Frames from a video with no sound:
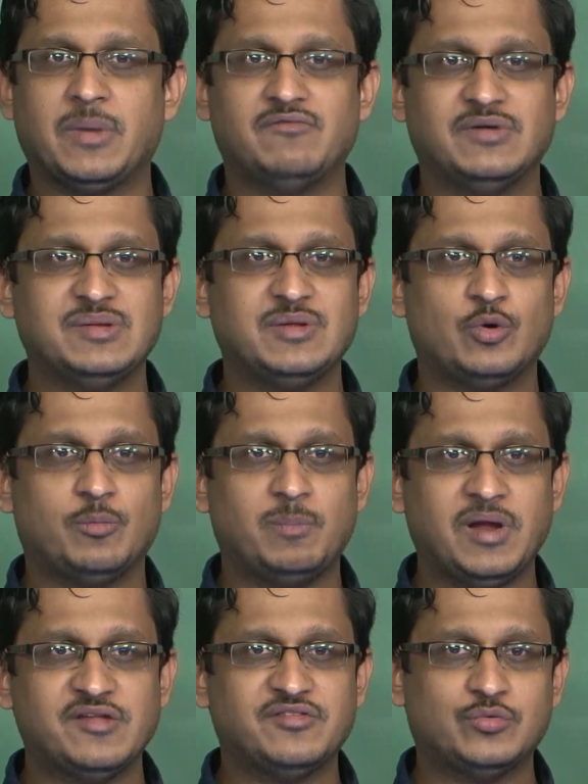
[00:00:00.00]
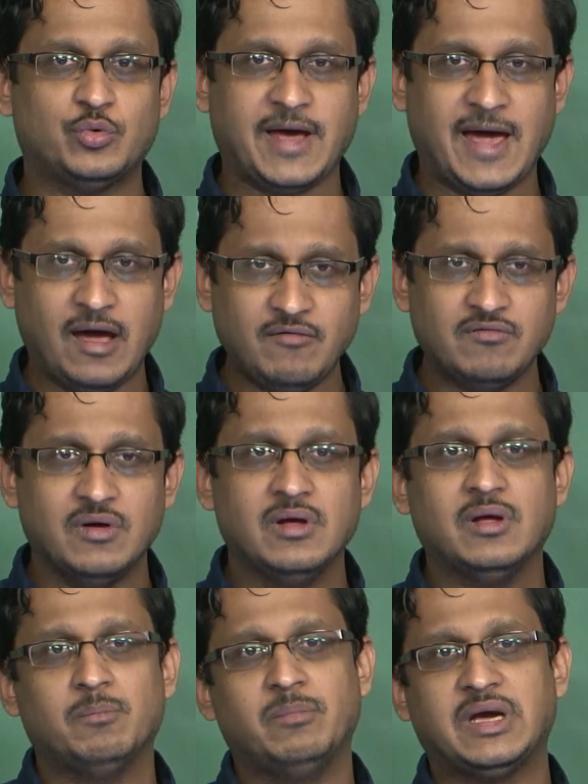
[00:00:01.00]
my V0 plus could have
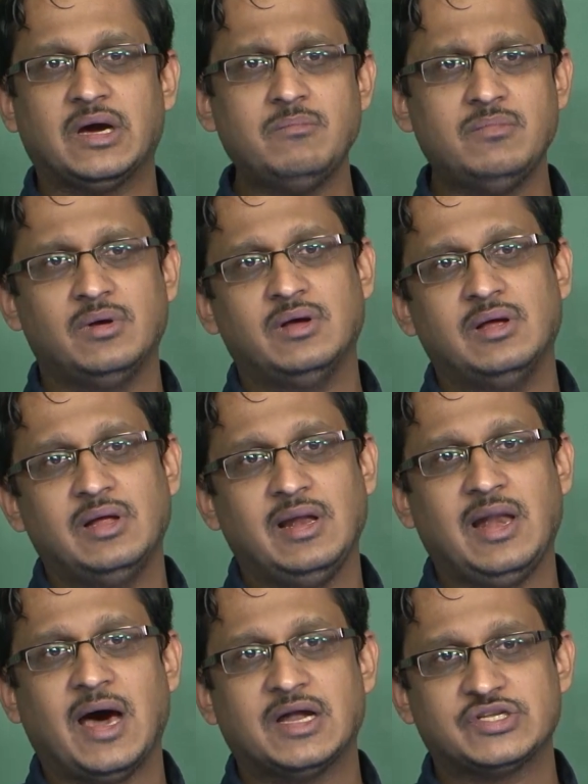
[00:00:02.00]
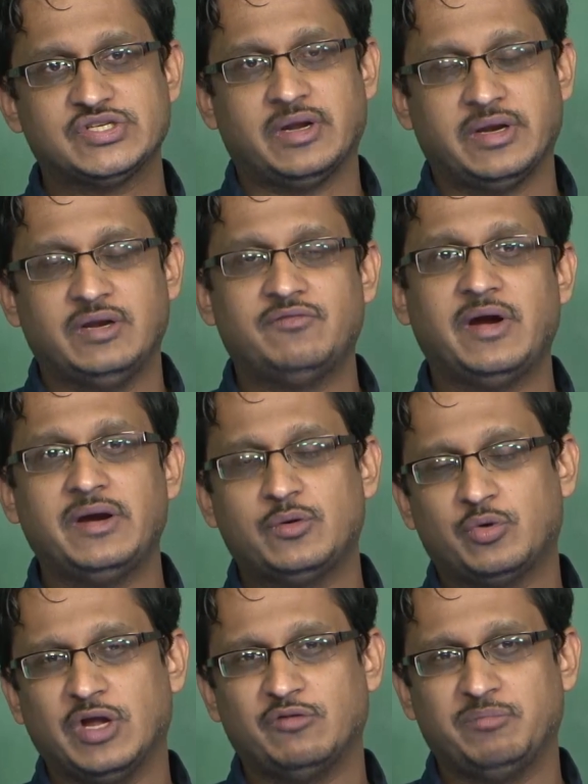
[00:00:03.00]
become larger. In fact,
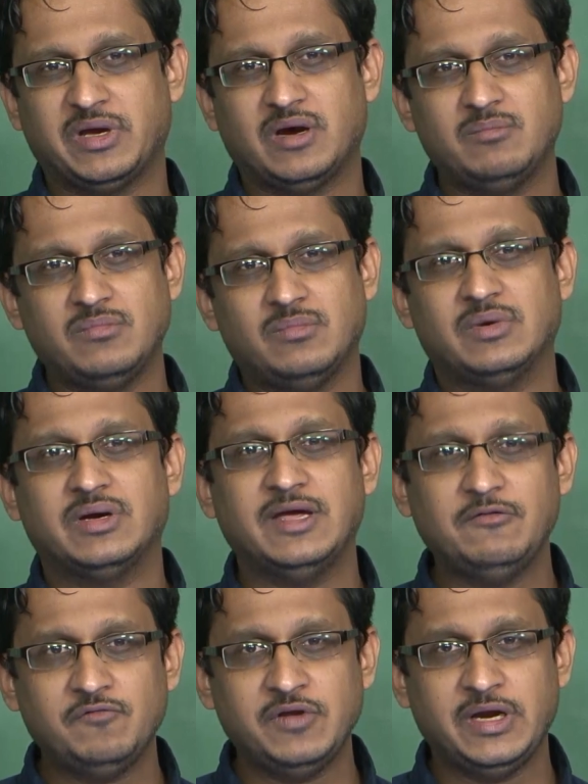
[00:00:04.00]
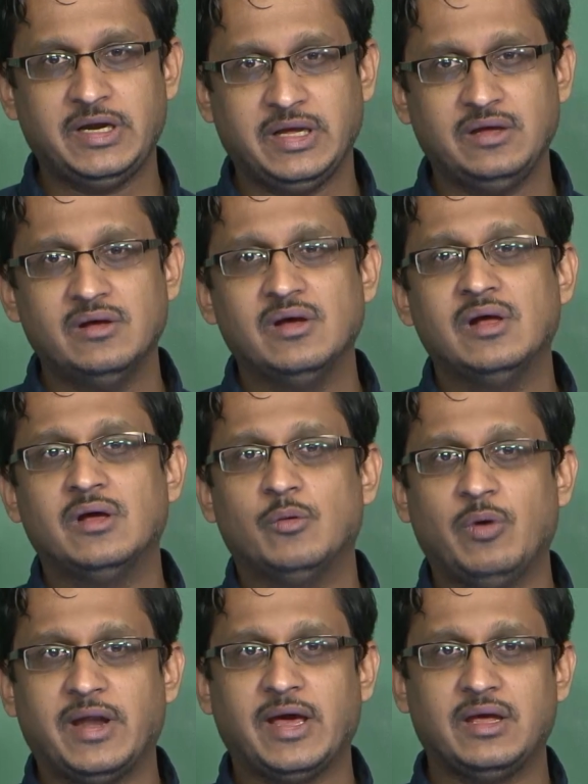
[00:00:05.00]
it would have become infinity
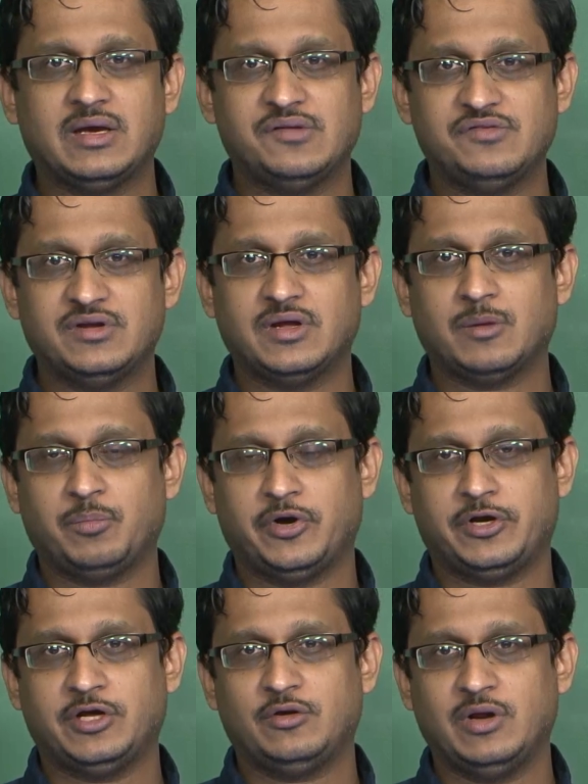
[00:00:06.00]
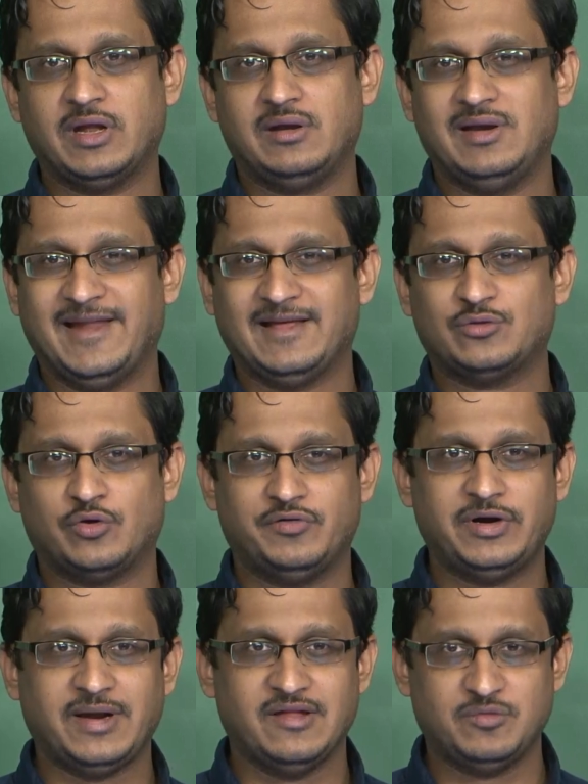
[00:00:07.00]
when I consider a particular length of
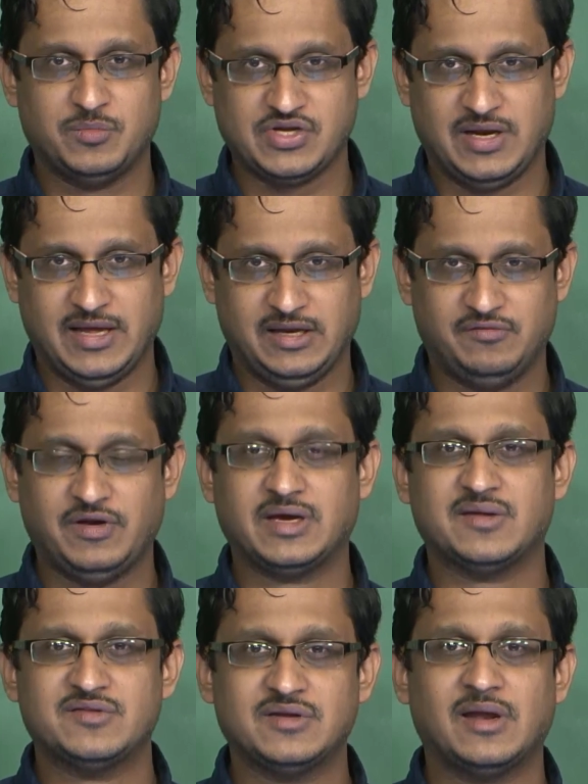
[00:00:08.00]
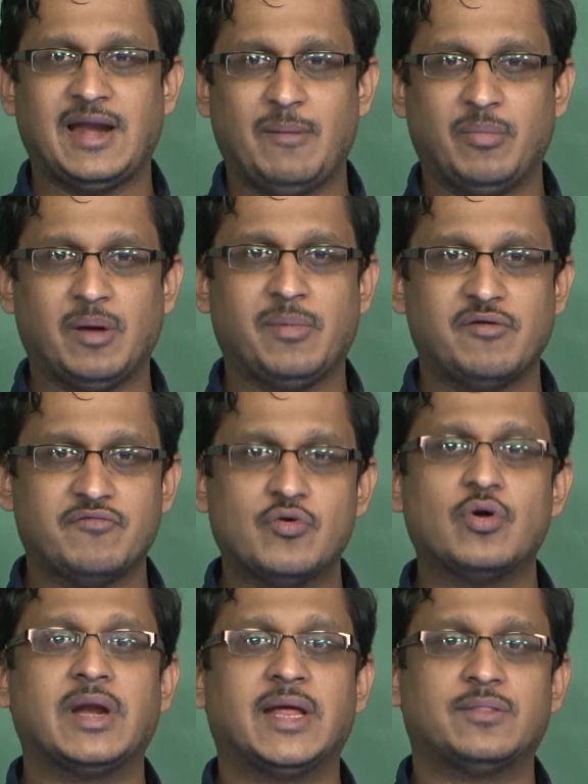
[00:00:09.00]
a transmission line. If I consider a lambda by
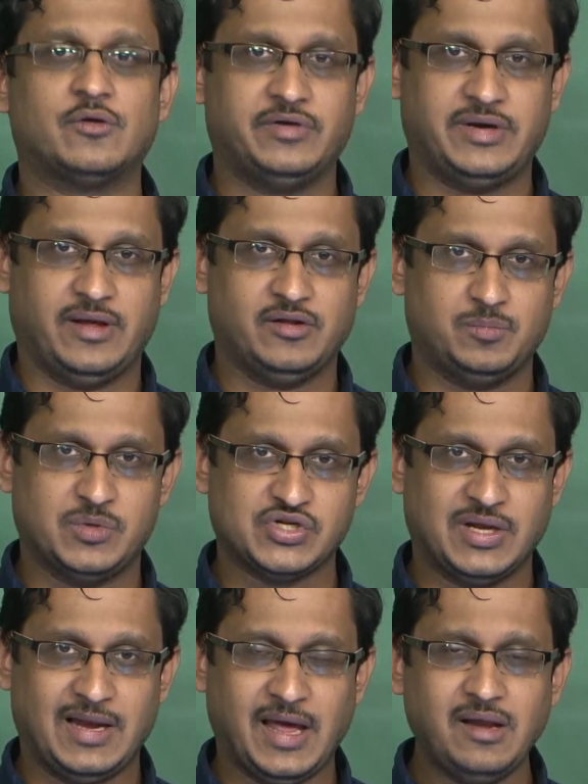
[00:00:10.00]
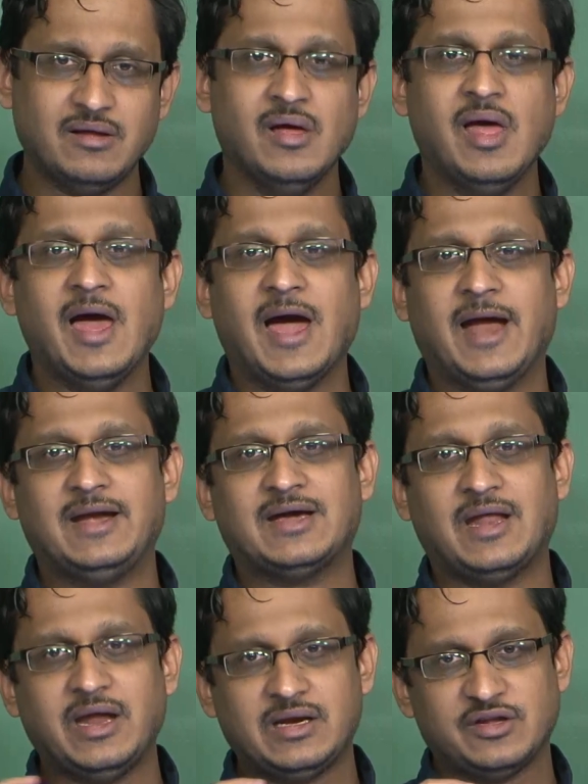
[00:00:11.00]
4 length of a transmission line and
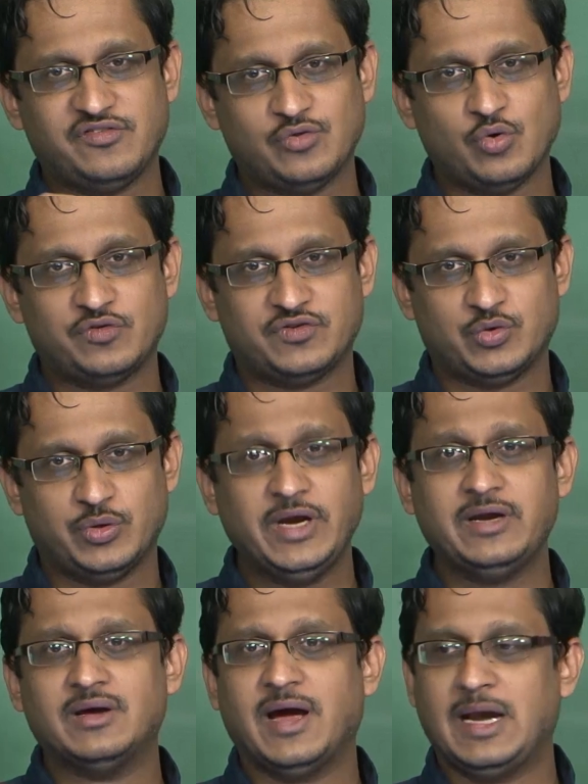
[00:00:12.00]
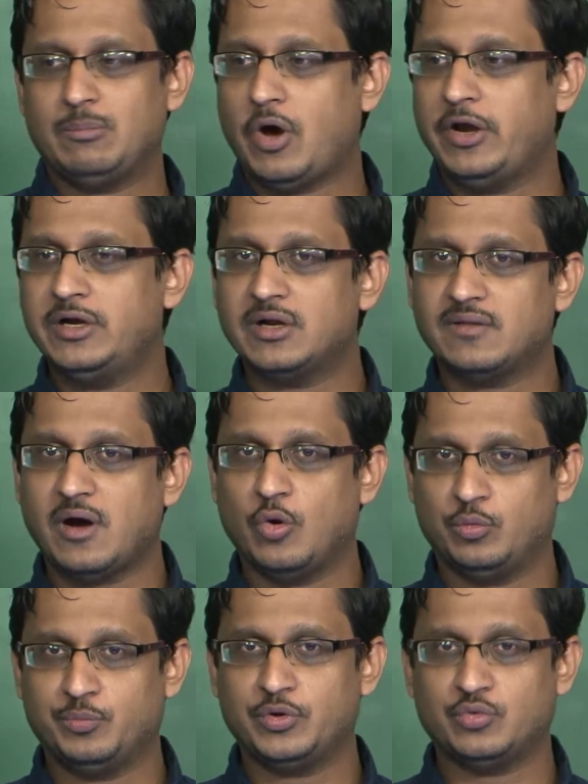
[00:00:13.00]
connect a source to it and monitor the
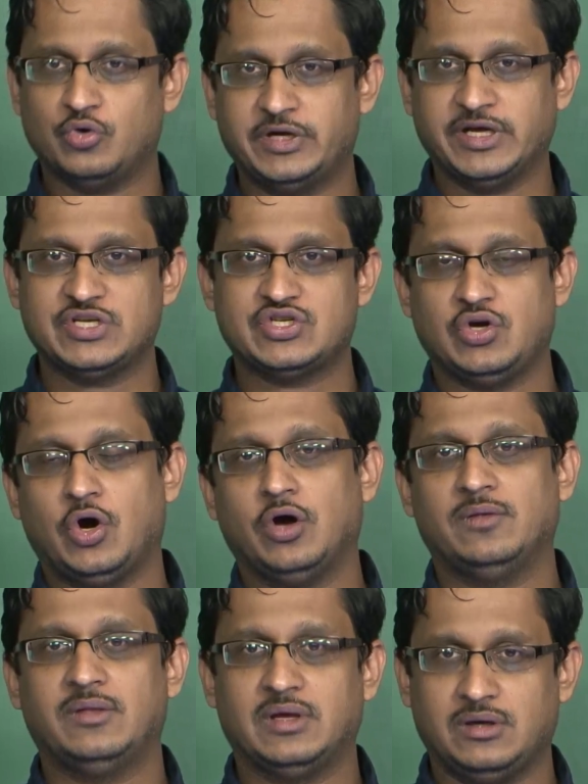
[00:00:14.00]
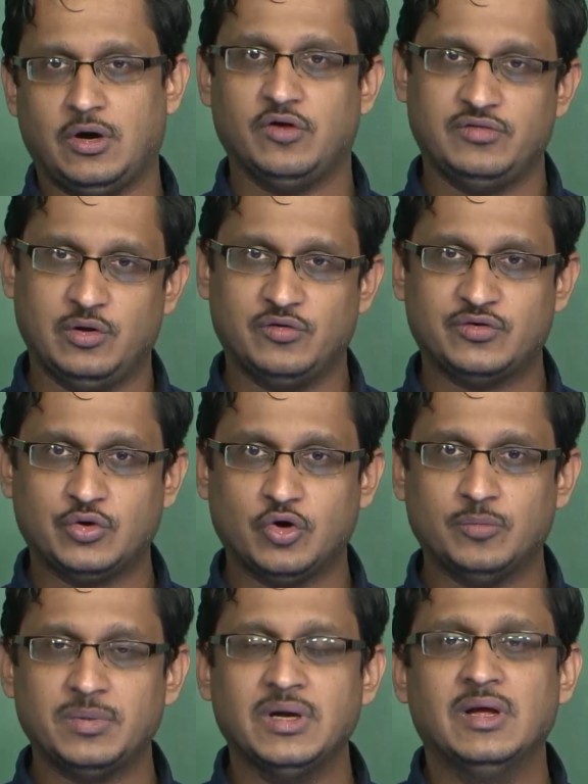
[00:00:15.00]
output voltage on the
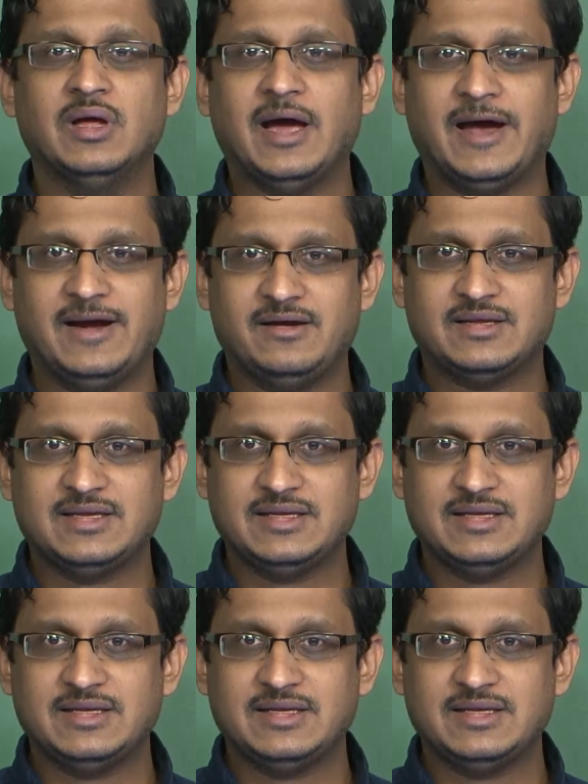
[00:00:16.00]
oscilloscope and